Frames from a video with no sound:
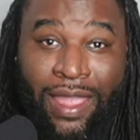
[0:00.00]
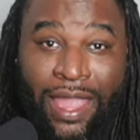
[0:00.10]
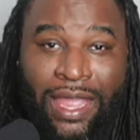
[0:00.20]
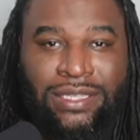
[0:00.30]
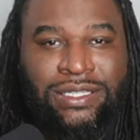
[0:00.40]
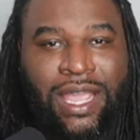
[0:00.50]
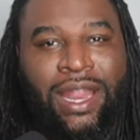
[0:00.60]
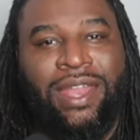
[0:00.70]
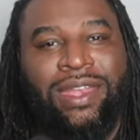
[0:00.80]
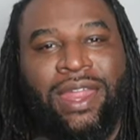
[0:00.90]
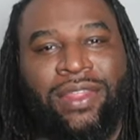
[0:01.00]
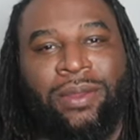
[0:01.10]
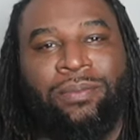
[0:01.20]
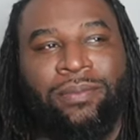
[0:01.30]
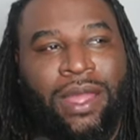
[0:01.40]
And it's yet another
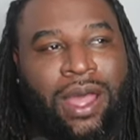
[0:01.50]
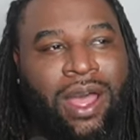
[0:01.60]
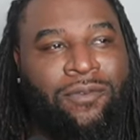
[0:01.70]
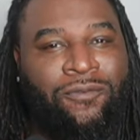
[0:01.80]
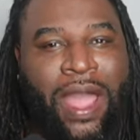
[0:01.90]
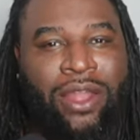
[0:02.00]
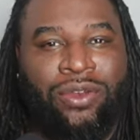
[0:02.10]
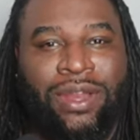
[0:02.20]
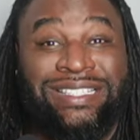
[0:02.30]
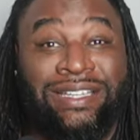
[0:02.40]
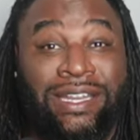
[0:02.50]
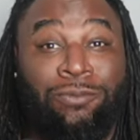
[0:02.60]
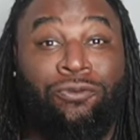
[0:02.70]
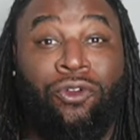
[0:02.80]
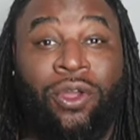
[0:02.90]
fighter that's
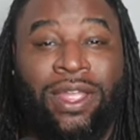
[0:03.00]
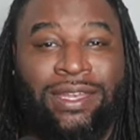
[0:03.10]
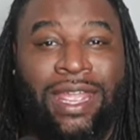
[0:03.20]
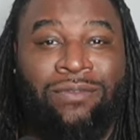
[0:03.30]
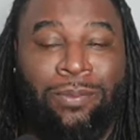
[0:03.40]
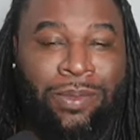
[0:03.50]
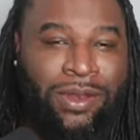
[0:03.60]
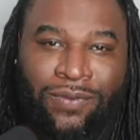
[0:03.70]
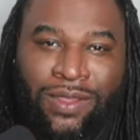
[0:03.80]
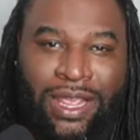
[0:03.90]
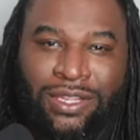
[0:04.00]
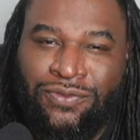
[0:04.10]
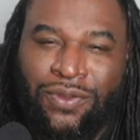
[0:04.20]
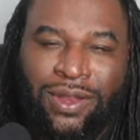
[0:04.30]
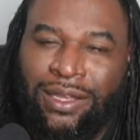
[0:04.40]
leapfrogging David Benavidez
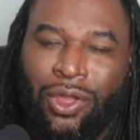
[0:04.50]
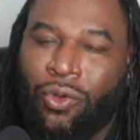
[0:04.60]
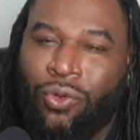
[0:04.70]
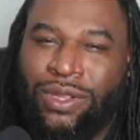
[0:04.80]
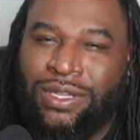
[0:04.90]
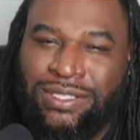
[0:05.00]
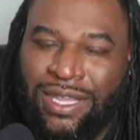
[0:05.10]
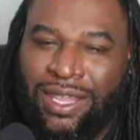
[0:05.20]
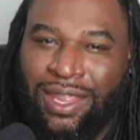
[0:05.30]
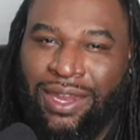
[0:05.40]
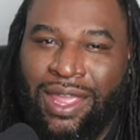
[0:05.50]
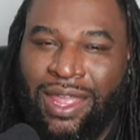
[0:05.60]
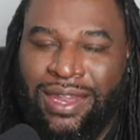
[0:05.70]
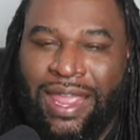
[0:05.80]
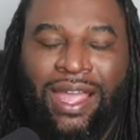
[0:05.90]
for that golden ticket,
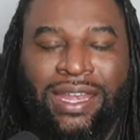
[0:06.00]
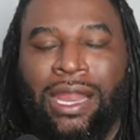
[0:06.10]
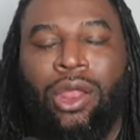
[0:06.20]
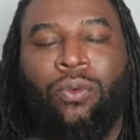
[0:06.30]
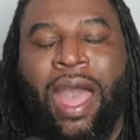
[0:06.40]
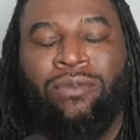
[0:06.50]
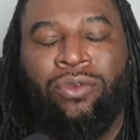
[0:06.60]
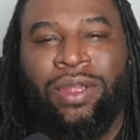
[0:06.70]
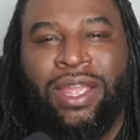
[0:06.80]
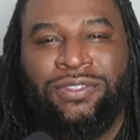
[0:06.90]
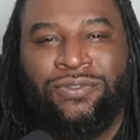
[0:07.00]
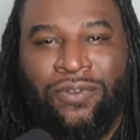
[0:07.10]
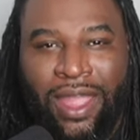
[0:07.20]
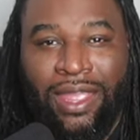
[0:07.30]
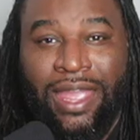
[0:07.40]
that Canelo Alvarez
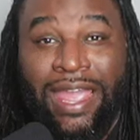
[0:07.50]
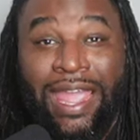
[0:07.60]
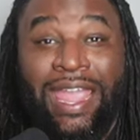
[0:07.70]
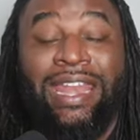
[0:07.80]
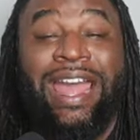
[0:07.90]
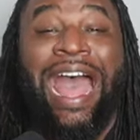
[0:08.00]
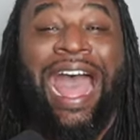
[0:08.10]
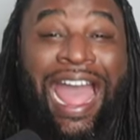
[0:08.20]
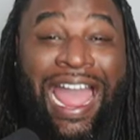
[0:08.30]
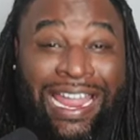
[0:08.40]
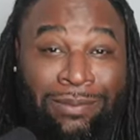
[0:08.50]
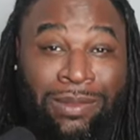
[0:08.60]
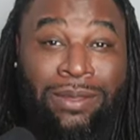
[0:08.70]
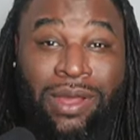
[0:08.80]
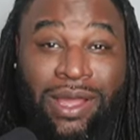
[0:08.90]
fight. And a
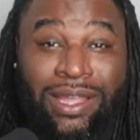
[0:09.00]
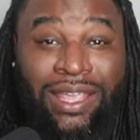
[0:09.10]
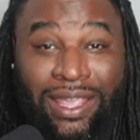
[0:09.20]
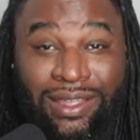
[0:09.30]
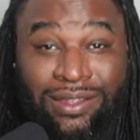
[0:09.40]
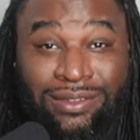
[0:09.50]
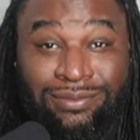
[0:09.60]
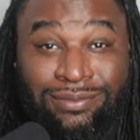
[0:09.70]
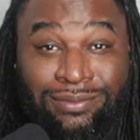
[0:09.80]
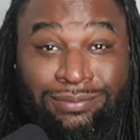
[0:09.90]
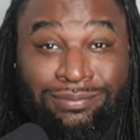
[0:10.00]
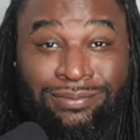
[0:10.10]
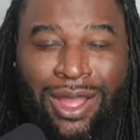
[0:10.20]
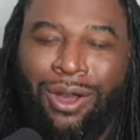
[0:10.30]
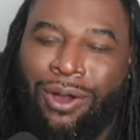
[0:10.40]
Jaime Munguia.
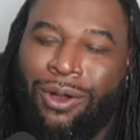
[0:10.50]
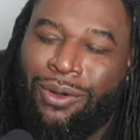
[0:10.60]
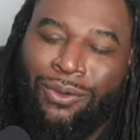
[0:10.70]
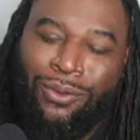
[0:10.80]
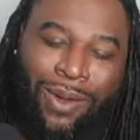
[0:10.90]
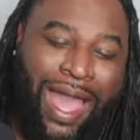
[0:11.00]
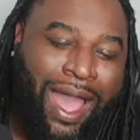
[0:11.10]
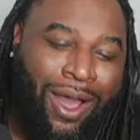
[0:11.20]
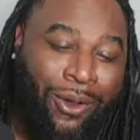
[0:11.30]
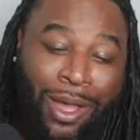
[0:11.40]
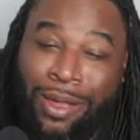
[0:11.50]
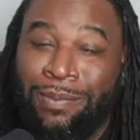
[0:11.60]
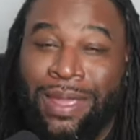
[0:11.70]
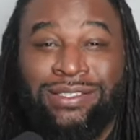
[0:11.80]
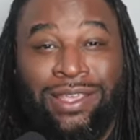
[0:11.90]
Oh, wow.
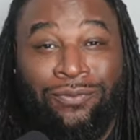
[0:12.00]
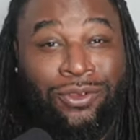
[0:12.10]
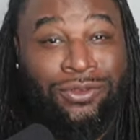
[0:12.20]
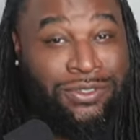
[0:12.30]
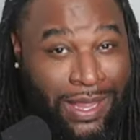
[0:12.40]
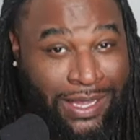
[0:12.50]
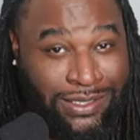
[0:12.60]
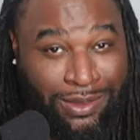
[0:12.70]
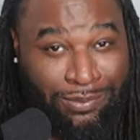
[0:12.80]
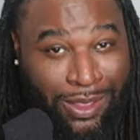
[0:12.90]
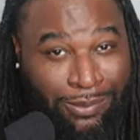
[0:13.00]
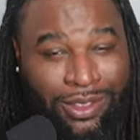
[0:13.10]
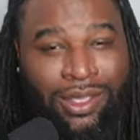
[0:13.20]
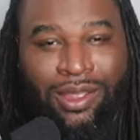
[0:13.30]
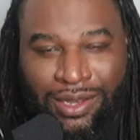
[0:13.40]
Mexican versus Mexican, baby.
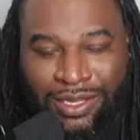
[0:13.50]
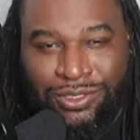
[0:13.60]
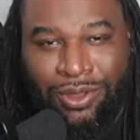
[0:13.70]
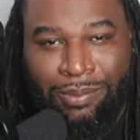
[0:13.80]
Let's talk